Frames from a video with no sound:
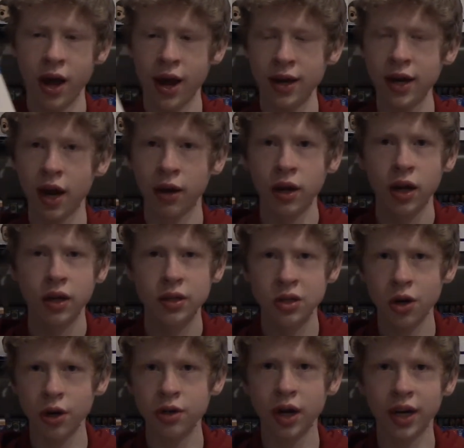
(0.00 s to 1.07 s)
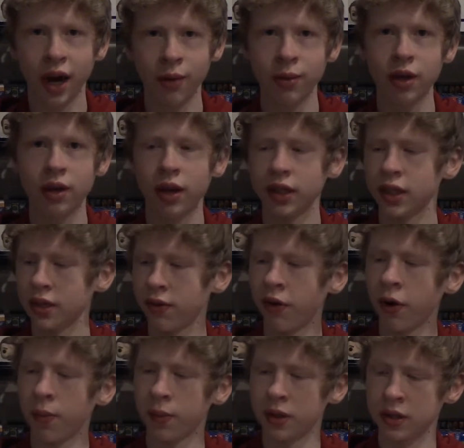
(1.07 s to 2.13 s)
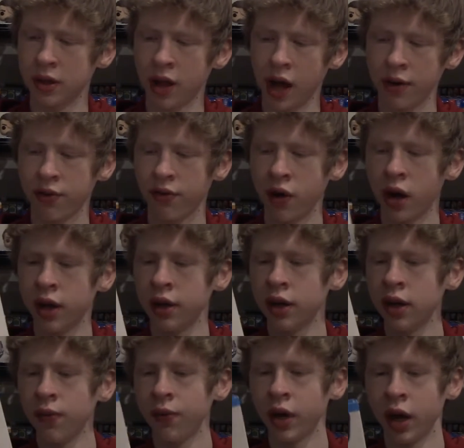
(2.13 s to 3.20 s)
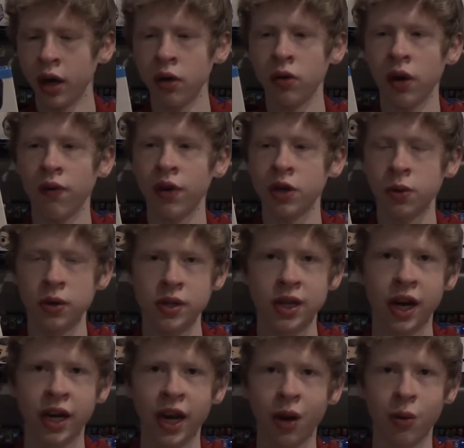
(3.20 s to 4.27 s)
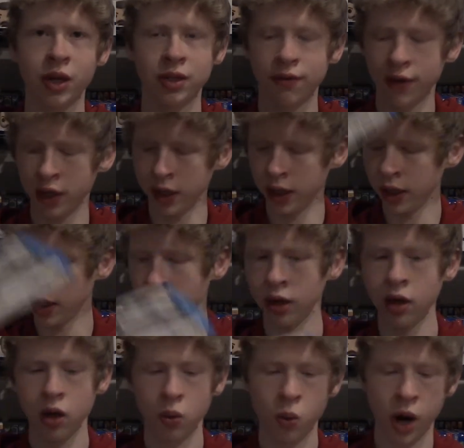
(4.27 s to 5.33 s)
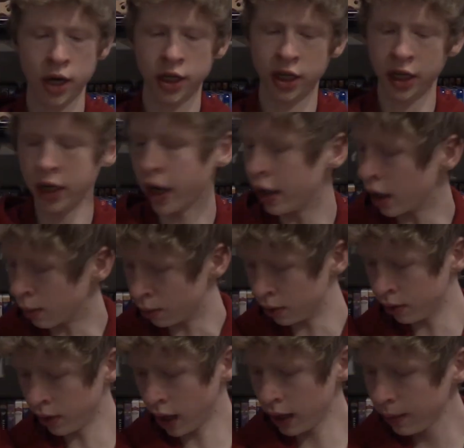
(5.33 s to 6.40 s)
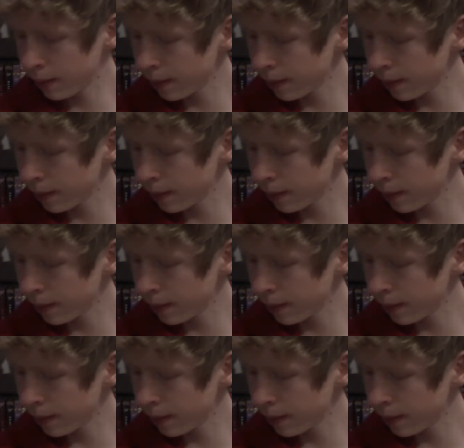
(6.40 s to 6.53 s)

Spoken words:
And yeah, Star Trek, I really like this film. It's a lot of fun, great visuals, and I can't wait to finally watch it again on Blu-ray.